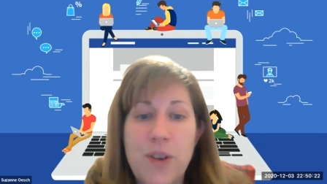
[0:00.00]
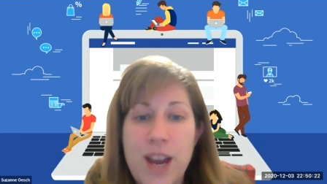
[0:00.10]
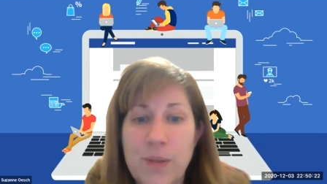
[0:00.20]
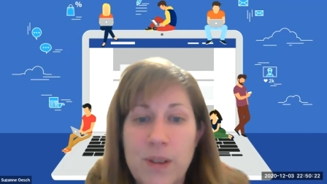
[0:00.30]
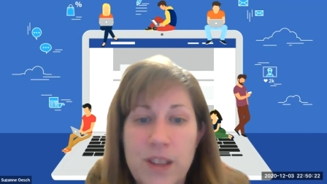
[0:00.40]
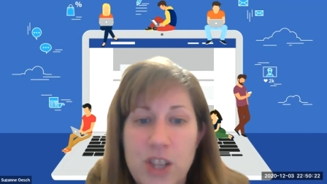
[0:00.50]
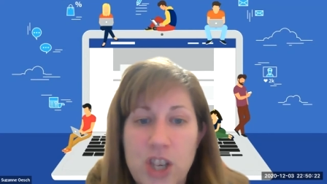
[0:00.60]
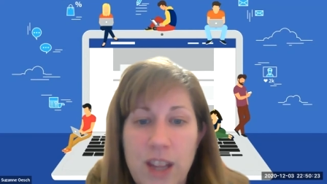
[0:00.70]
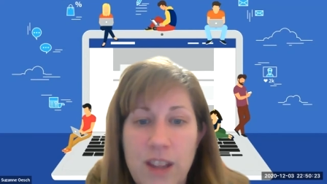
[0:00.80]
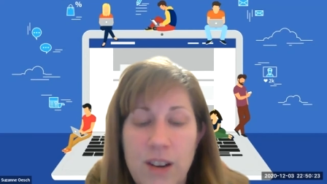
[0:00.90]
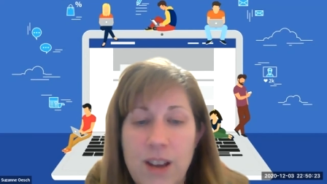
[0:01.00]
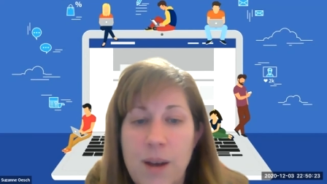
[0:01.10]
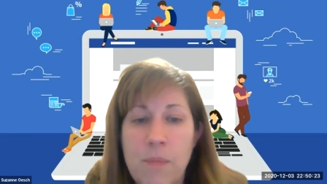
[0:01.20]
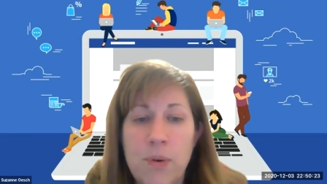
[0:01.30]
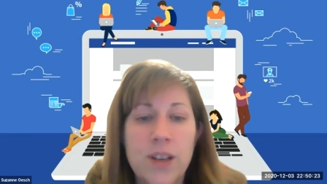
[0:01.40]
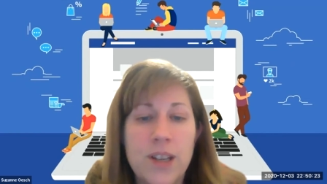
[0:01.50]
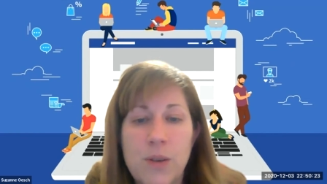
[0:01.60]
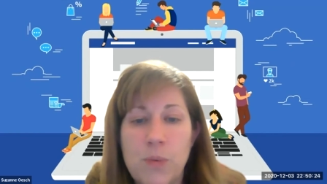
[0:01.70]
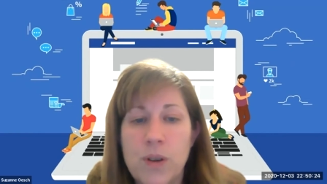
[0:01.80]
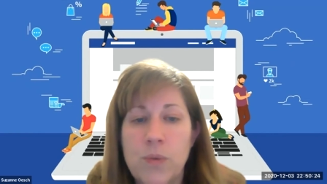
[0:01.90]
interact with each other, put it in
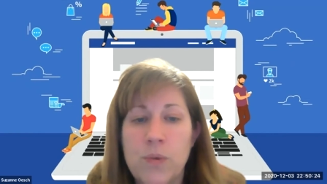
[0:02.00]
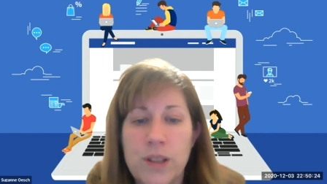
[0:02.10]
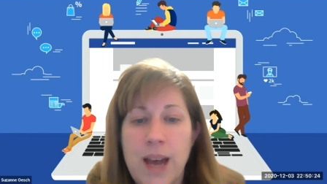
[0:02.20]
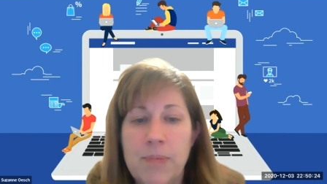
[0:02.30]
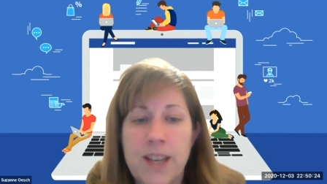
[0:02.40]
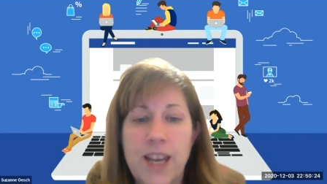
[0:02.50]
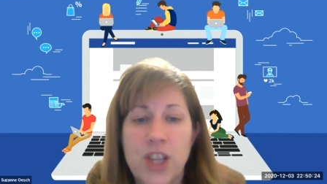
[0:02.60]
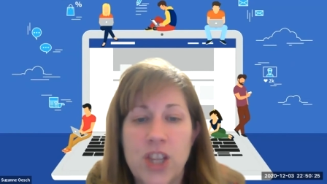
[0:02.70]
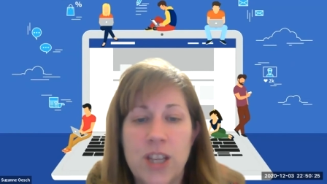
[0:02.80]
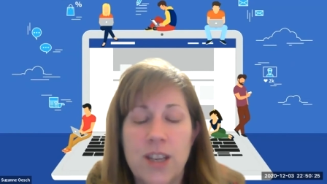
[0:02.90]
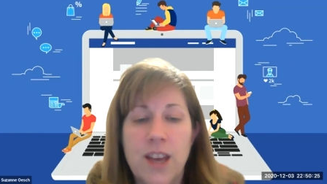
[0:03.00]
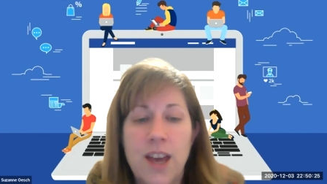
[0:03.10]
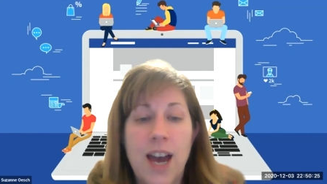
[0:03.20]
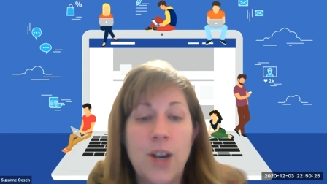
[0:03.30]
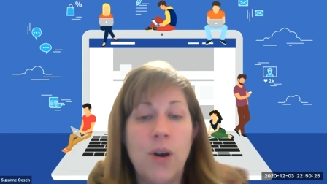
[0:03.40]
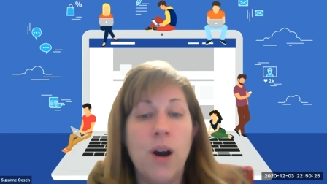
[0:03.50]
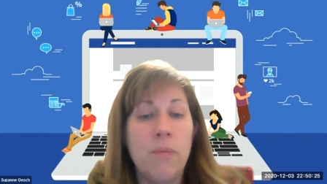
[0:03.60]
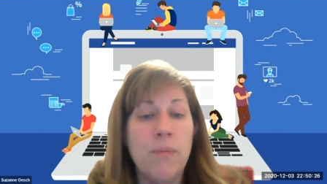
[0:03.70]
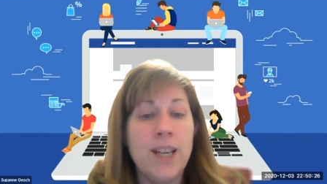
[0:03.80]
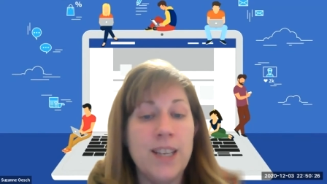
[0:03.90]
a real world application. I know
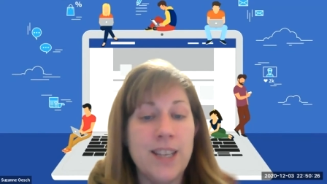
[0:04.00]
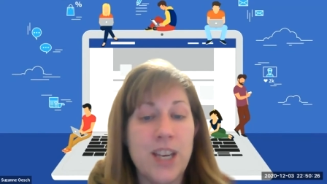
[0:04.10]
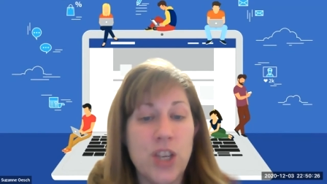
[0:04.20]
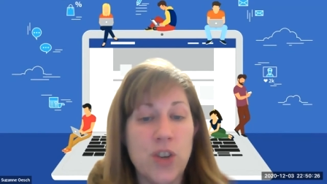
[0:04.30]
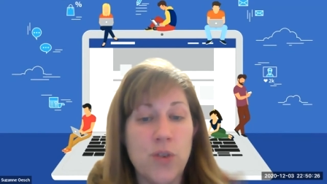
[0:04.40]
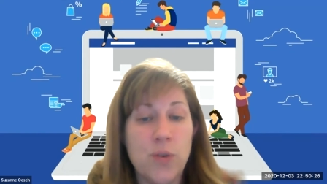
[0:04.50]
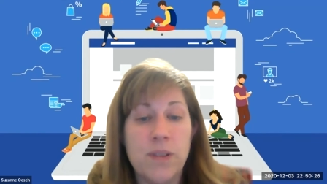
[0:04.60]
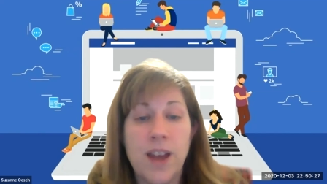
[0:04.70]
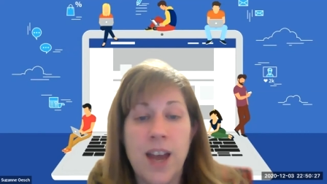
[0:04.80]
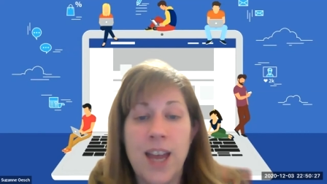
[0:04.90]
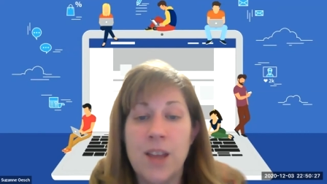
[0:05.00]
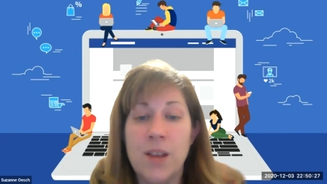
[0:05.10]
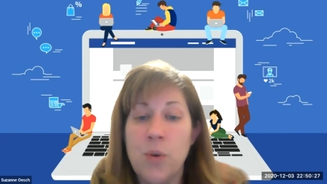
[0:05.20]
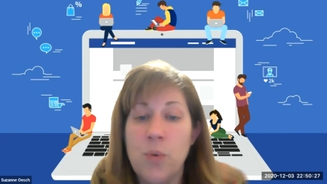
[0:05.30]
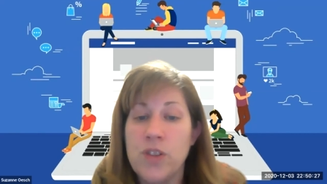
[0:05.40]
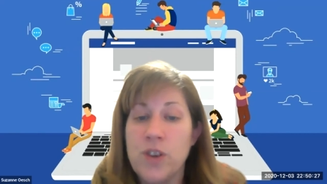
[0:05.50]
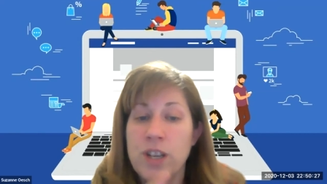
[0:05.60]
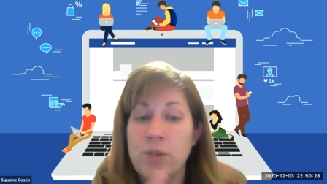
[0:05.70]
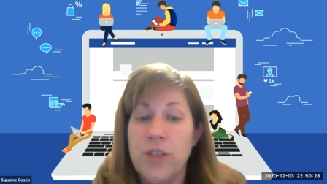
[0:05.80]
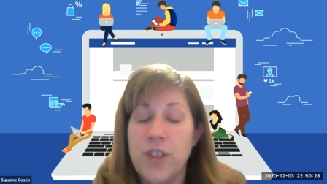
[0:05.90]
all my discussion groups, I always try
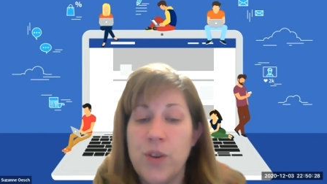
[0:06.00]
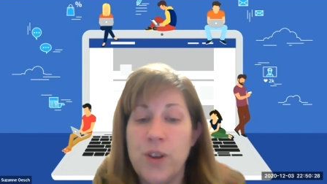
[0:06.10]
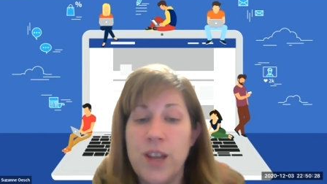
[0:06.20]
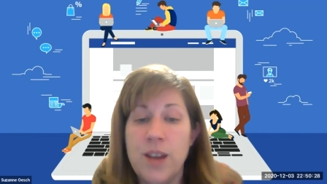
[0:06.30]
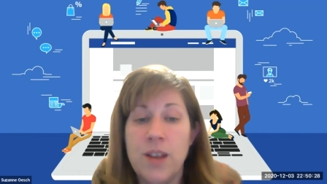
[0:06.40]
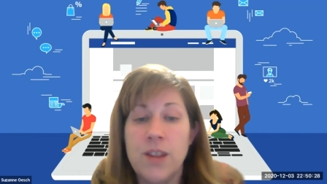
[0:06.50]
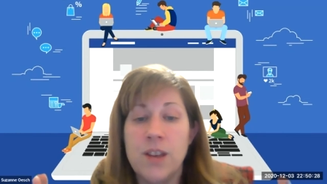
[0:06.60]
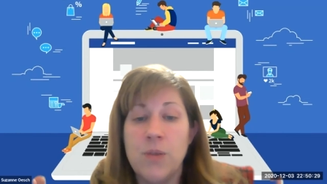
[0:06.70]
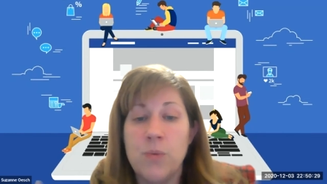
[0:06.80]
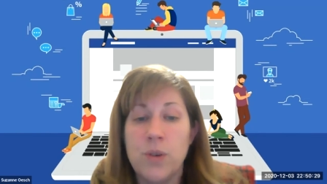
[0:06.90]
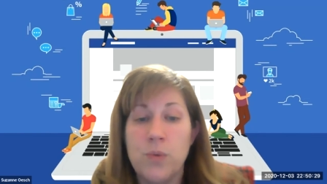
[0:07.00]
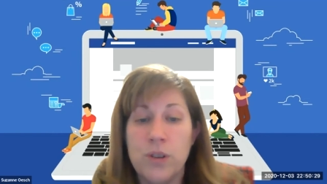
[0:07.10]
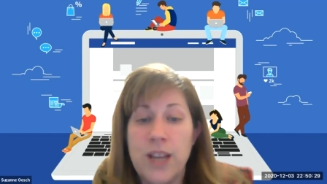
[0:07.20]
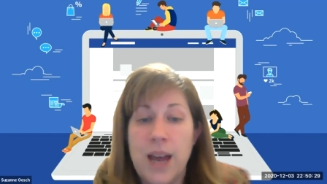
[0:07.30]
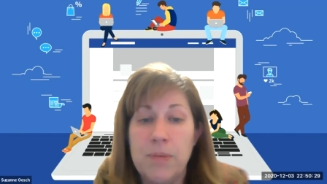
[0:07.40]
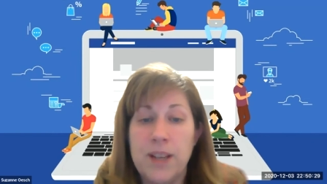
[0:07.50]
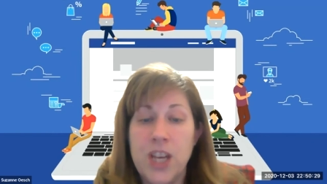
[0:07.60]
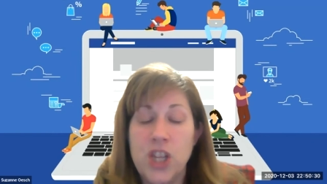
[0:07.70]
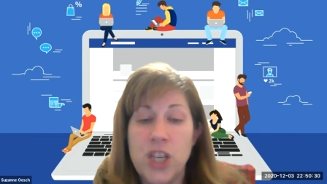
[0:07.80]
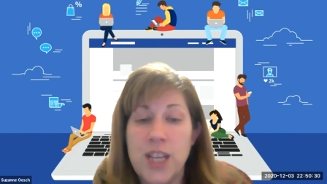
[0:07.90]
to do a theory and then a real world
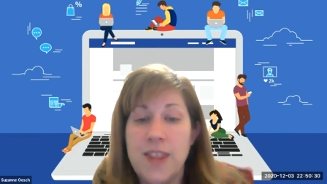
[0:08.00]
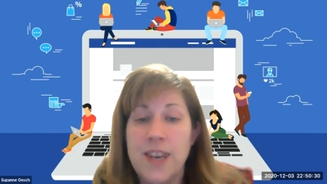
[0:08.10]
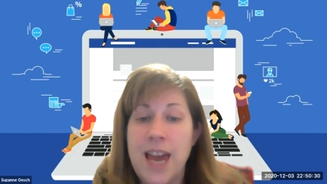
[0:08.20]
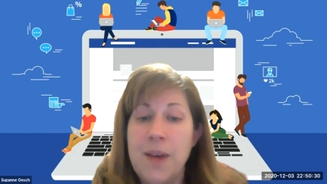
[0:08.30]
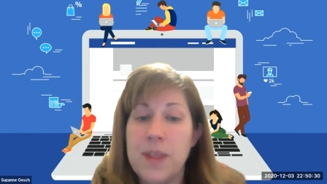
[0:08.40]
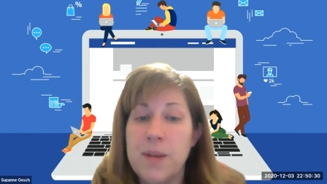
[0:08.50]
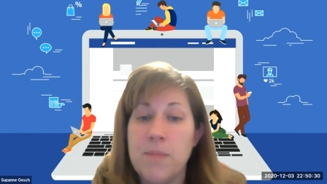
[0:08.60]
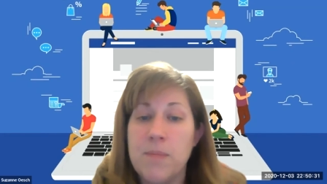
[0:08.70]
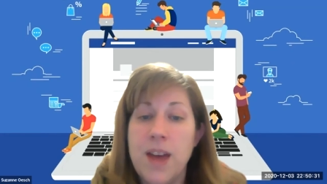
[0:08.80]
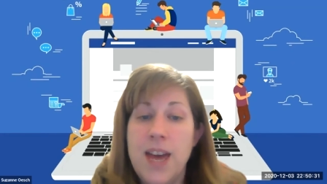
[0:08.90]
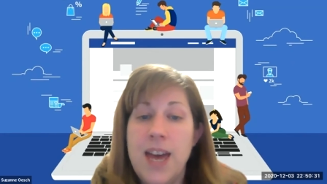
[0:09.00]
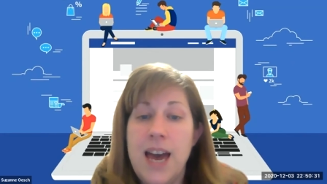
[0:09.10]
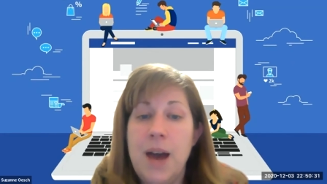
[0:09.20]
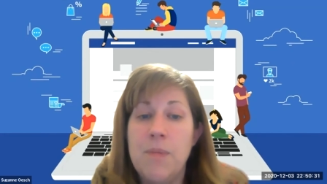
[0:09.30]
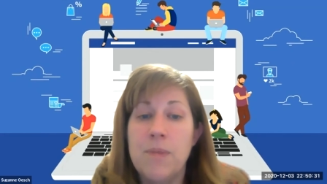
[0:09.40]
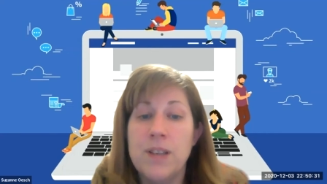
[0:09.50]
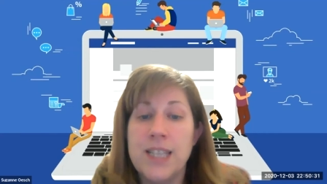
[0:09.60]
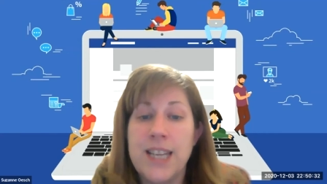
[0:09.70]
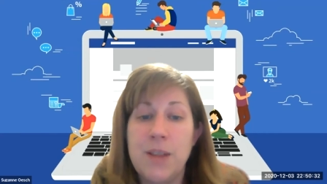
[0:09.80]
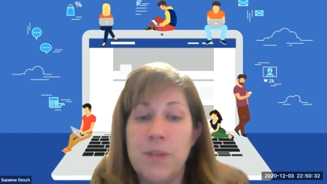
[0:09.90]
application, and then have them
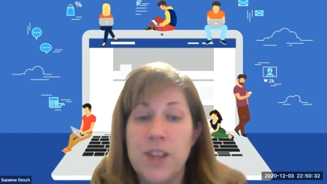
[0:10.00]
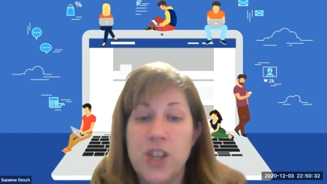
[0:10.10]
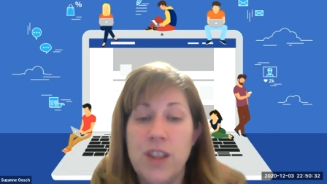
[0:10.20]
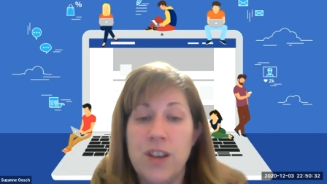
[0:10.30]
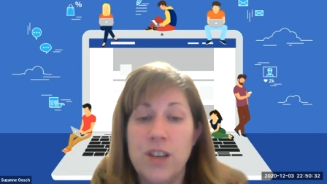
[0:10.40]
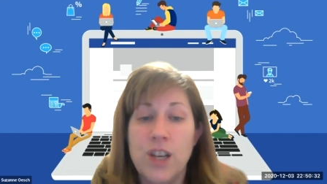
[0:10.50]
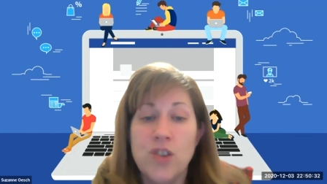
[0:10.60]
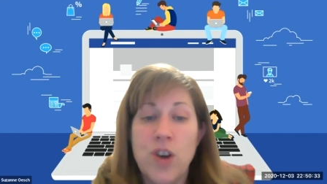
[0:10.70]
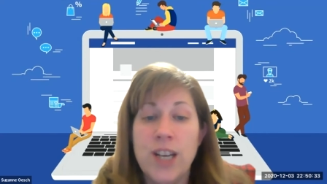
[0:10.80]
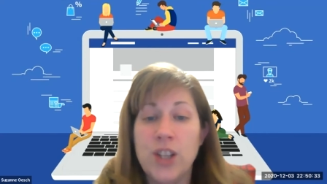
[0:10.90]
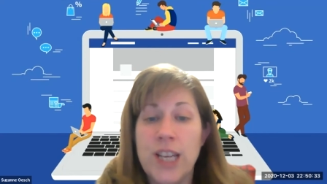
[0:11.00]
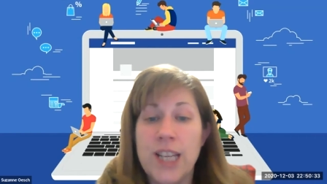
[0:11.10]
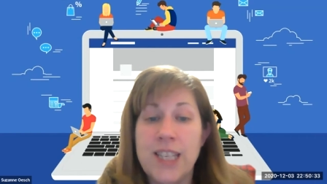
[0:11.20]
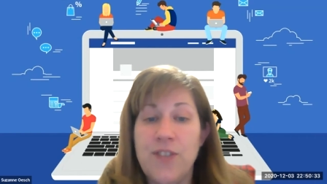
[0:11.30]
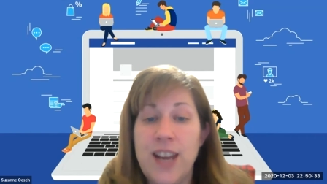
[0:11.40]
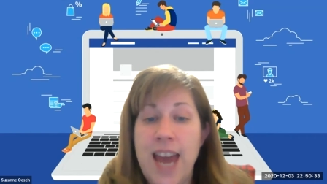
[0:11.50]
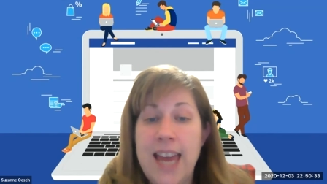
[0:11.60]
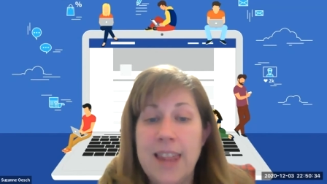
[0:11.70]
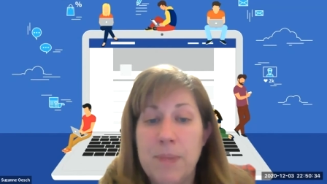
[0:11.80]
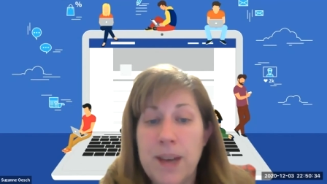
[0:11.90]
discuss with each other. Try to look at different
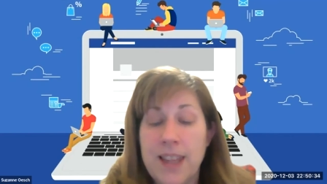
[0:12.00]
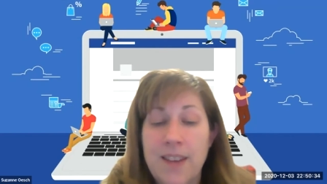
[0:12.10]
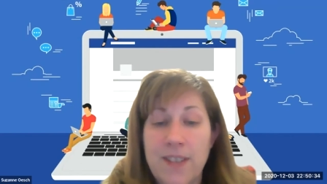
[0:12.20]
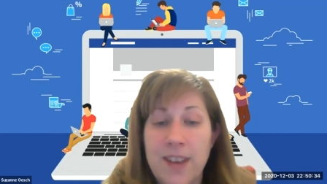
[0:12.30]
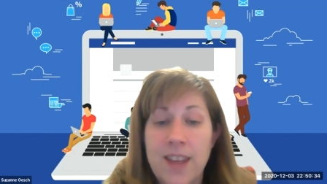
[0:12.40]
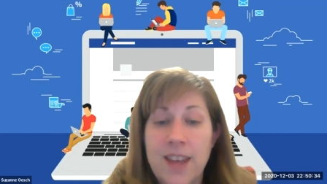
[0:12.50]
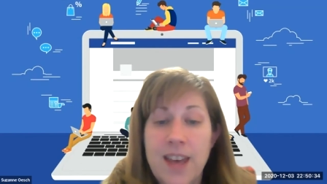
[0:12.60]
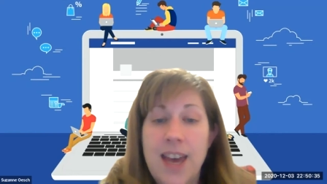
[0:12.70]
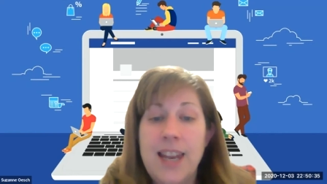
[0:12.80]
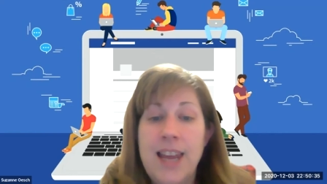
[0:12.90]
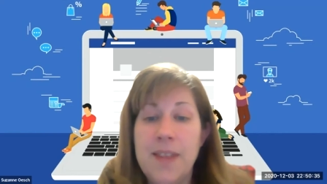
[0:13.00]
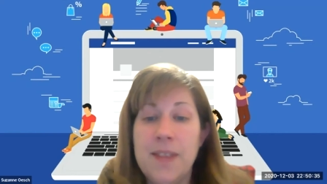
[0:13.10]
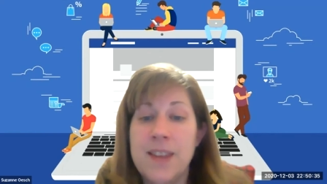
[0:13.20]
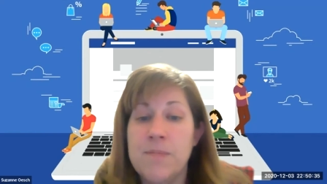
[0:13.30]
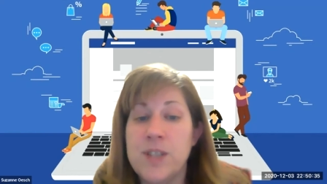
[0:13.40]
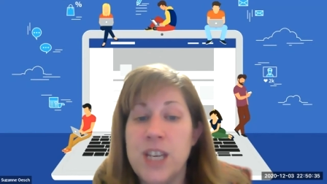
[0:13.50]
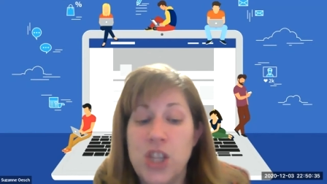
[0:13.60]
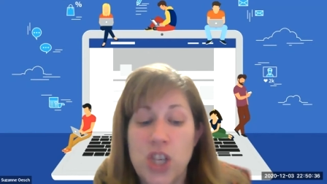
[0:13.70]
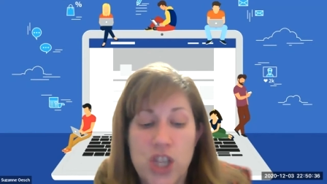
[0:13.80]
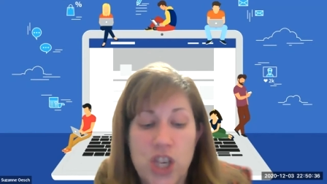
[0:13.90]
aspects of it and have them
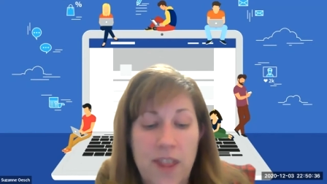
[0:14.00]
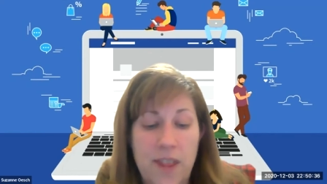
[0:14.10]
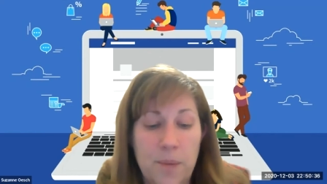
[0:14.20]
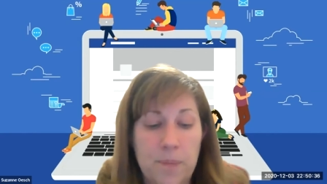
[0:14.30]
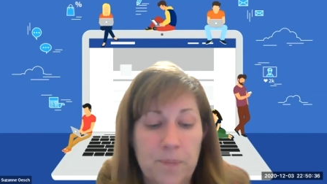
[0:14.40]
teach each other.